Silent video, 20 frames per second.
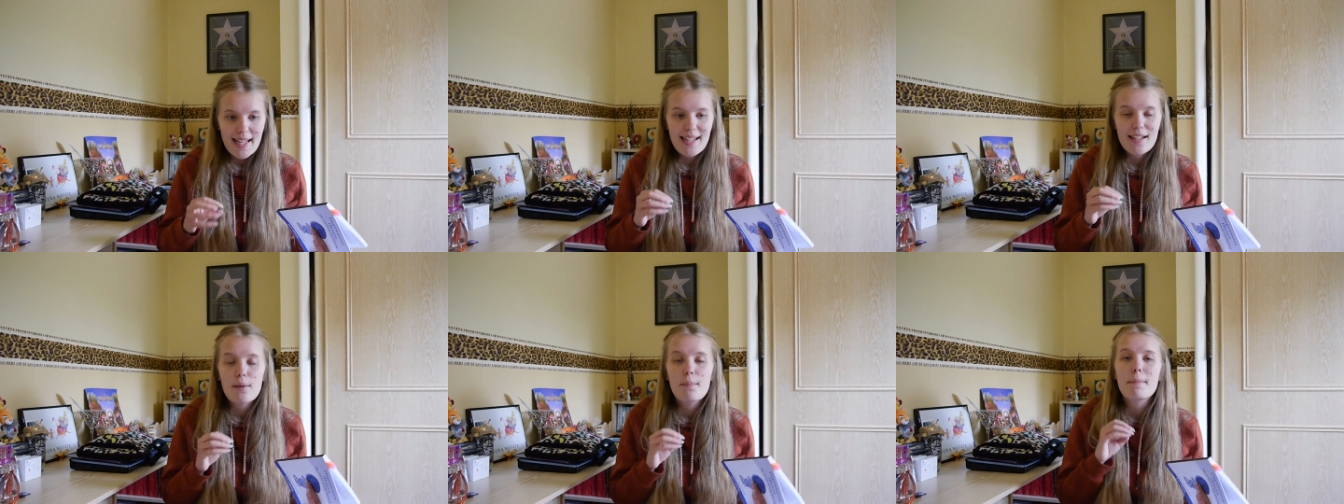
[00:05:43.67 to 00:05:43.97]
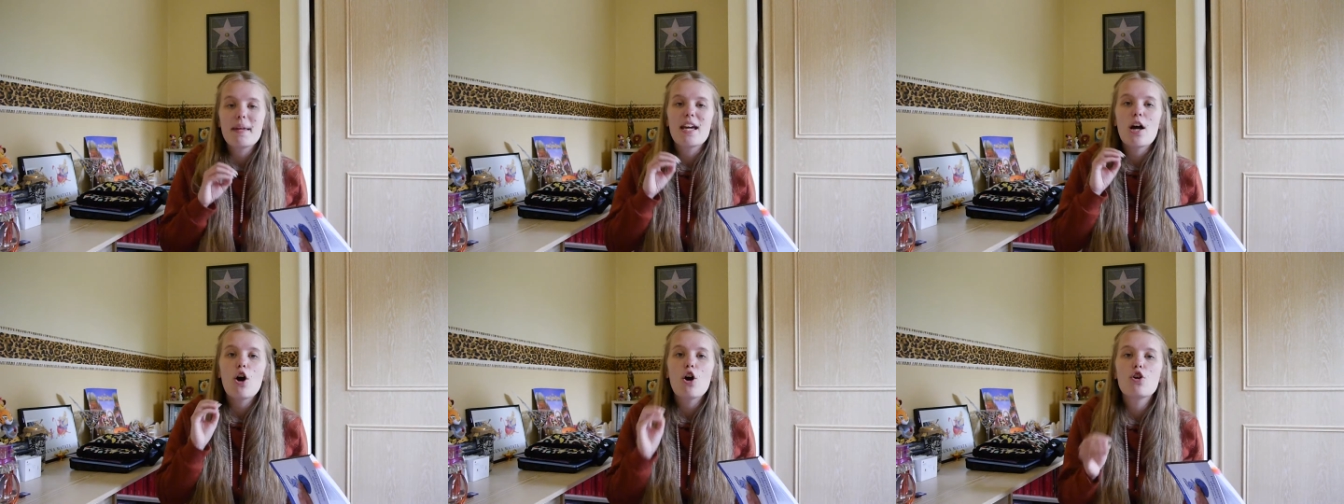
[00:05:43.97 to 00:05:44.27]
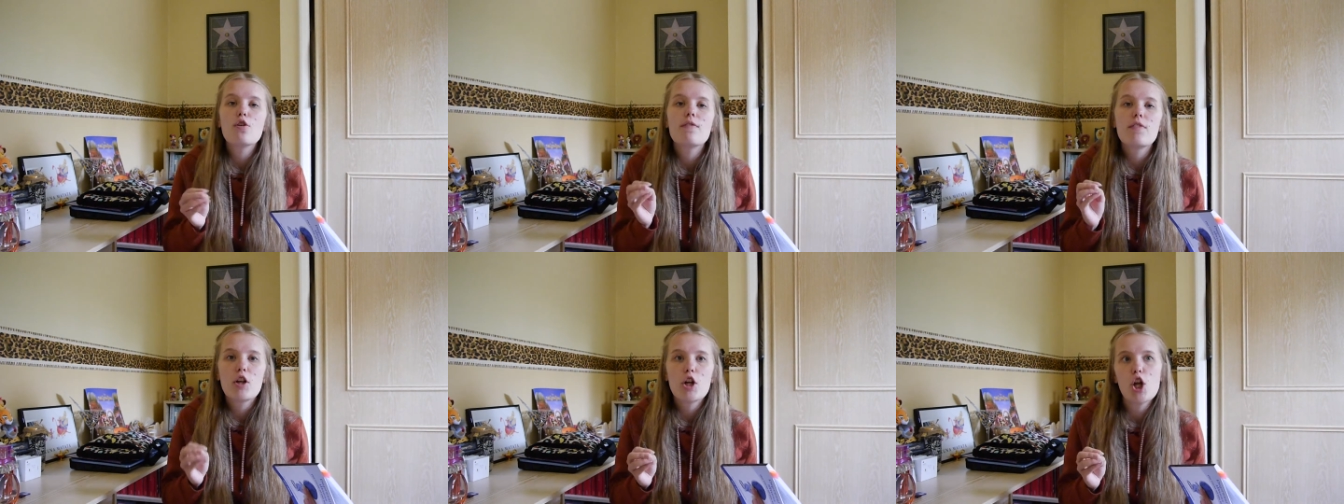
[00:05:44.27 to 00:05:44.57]
It can be
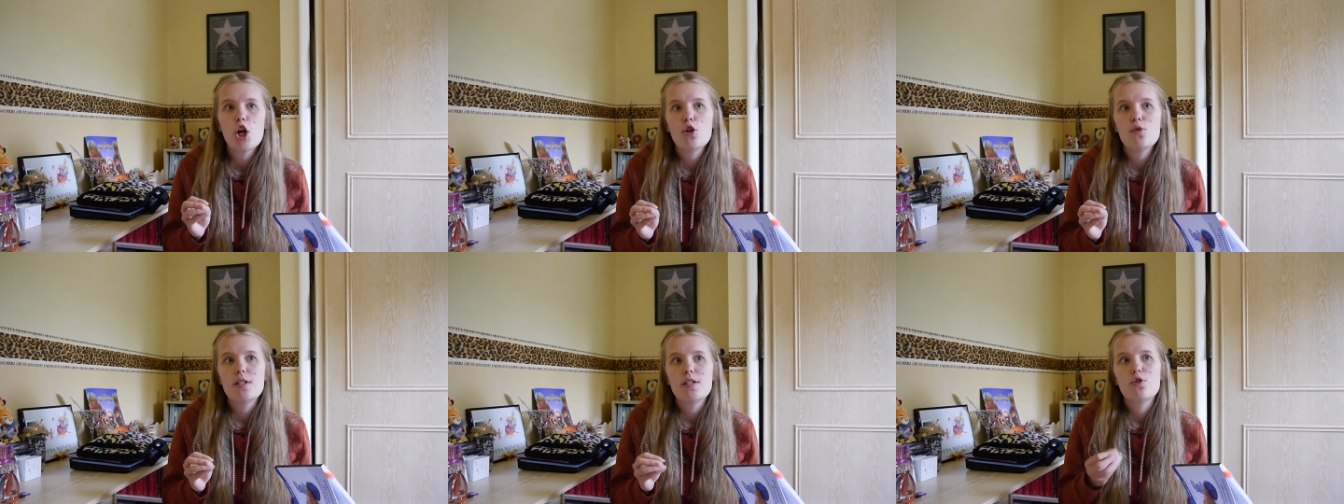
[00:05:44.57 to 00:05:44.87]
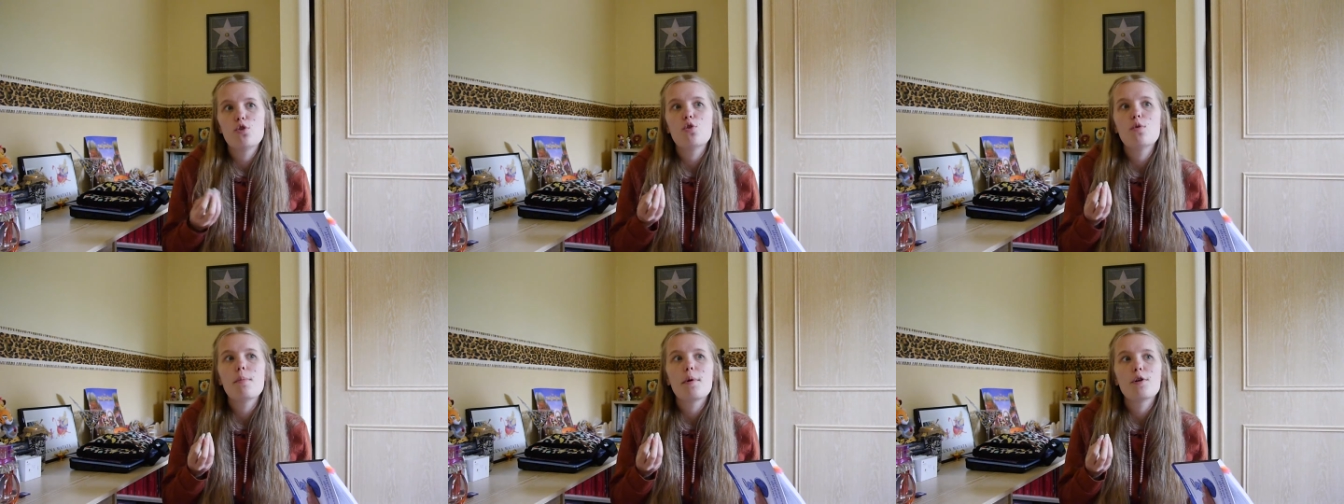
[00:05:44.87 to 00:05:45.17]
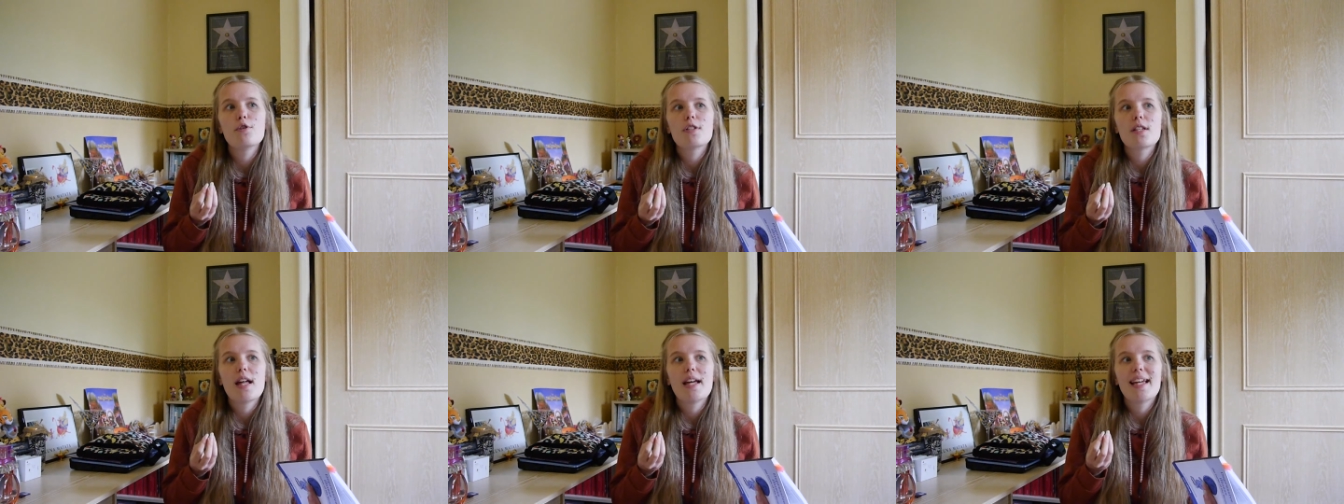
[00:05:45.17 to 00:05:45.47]
overloaded,
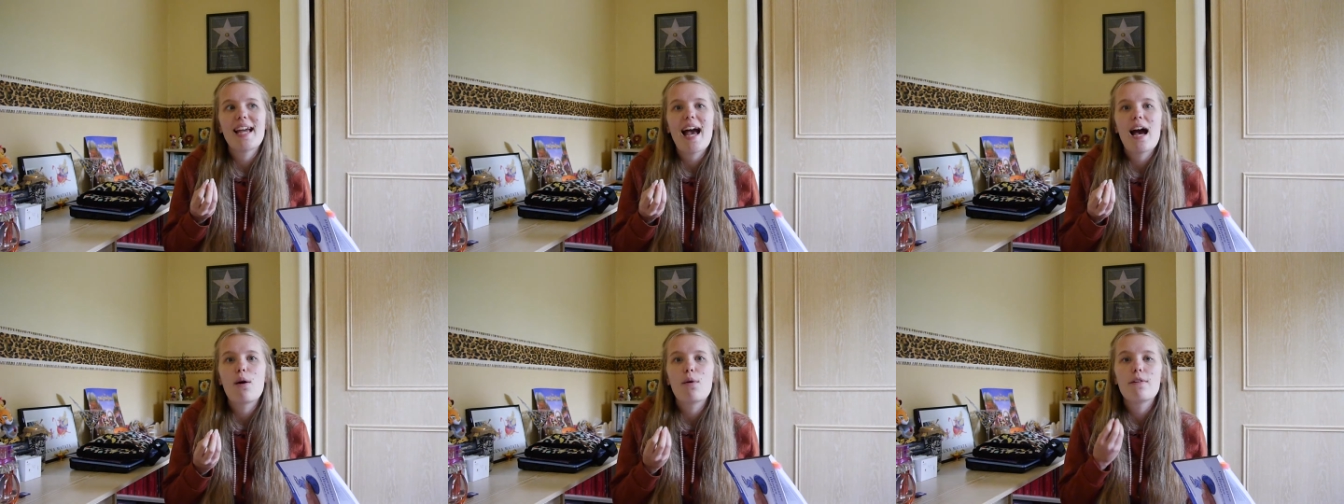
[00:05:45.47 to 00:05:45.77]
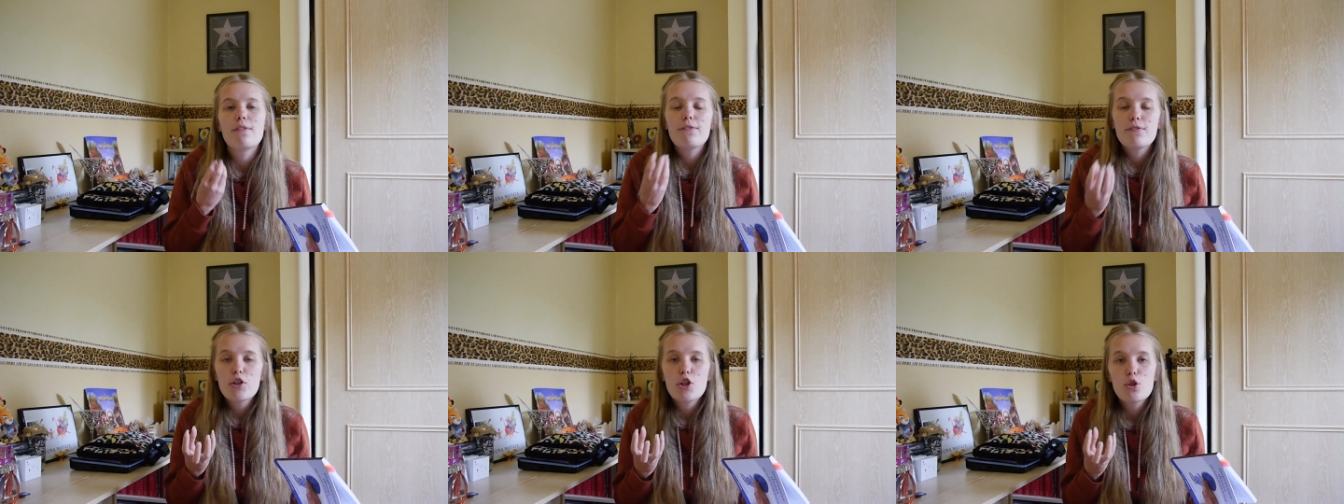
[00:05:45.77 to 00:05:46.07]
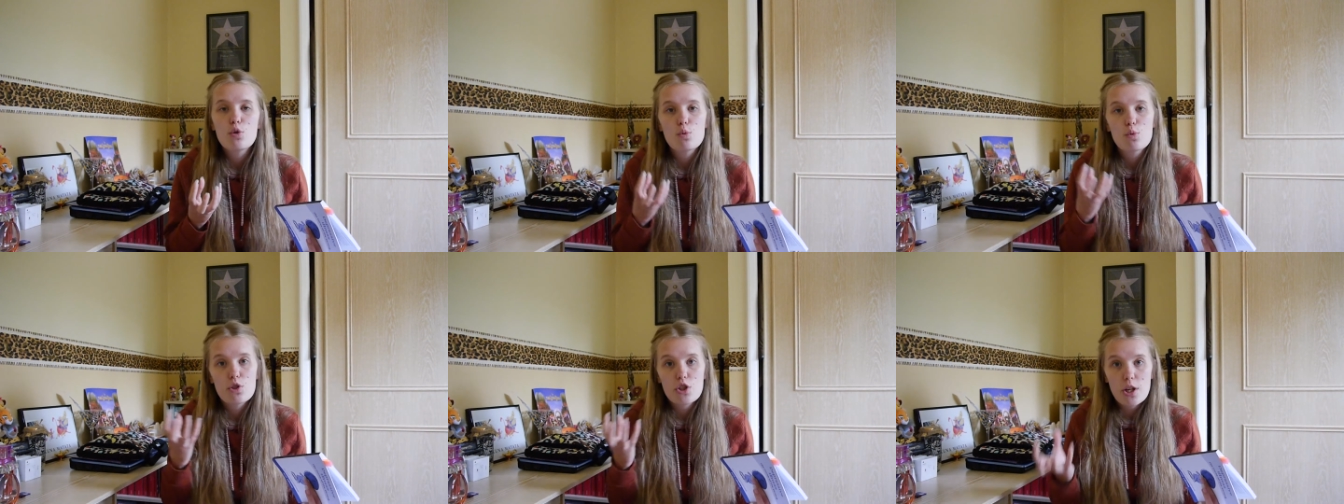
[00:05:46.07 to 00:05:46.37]
almost like how a
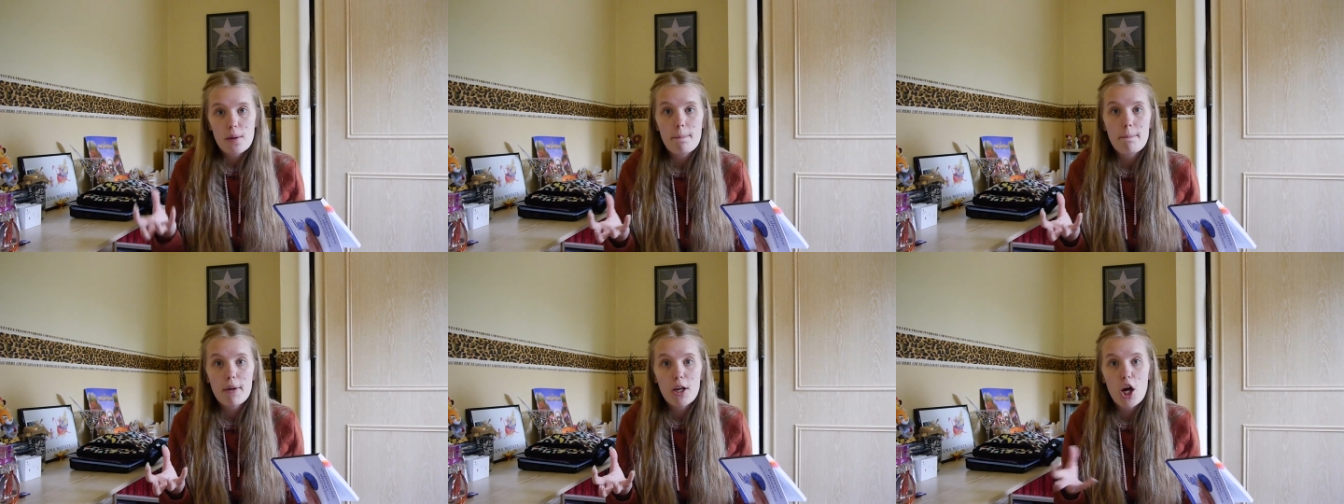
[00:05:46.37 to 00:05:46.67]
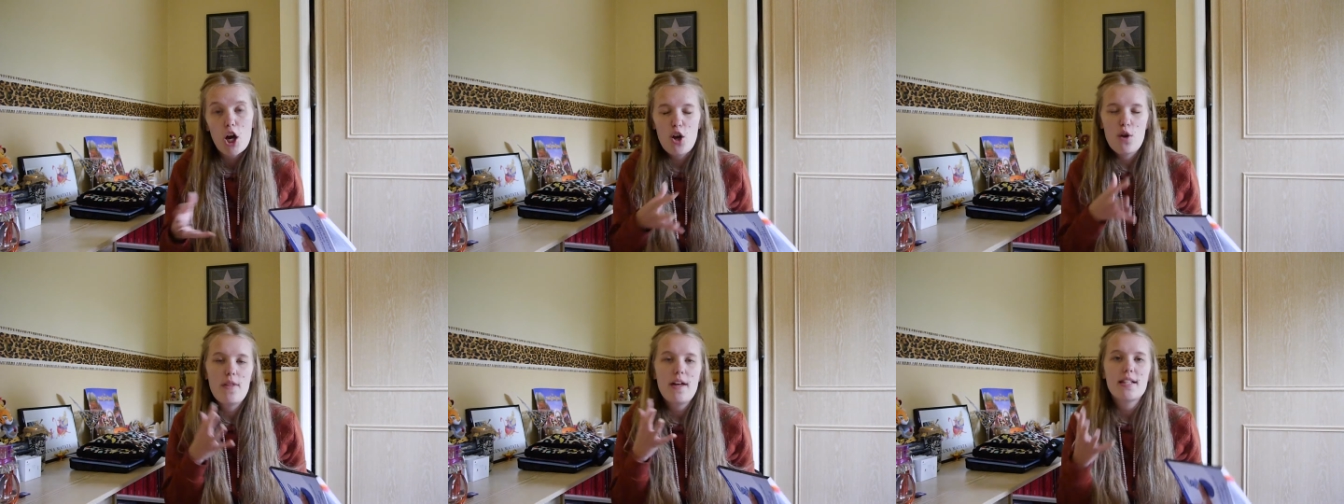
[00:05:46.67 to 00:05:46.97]
fuse can blow.